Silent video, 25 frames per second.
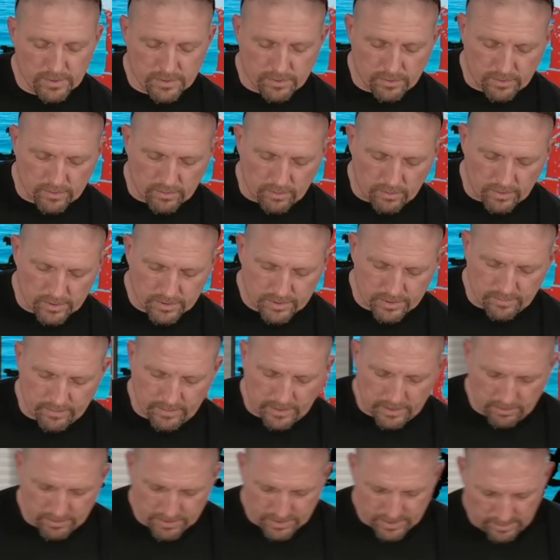or some
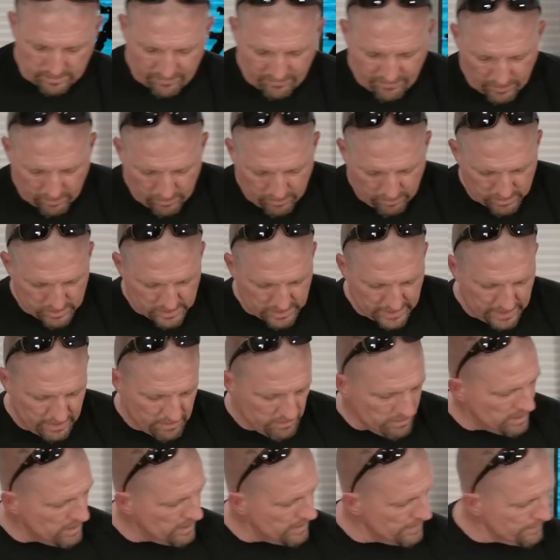close-up photos later on.